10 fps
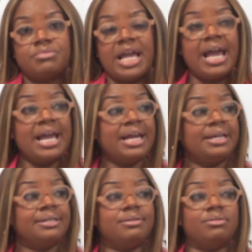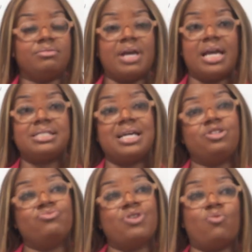and they
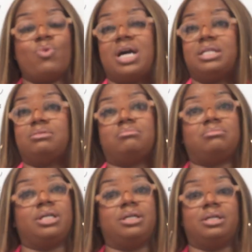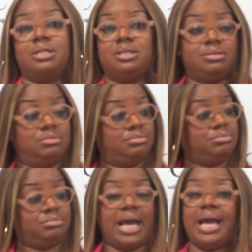say, you know what,
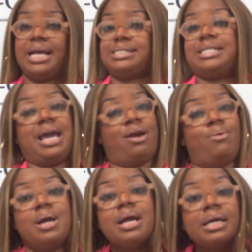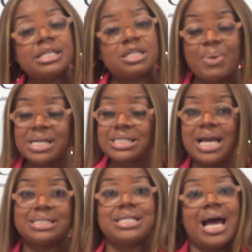hands down, that's the best
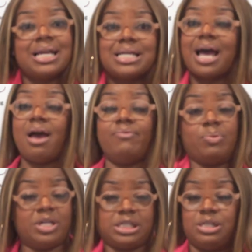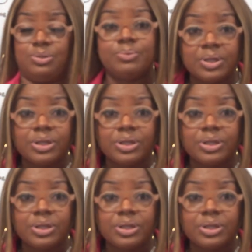hairstylist I ever went to.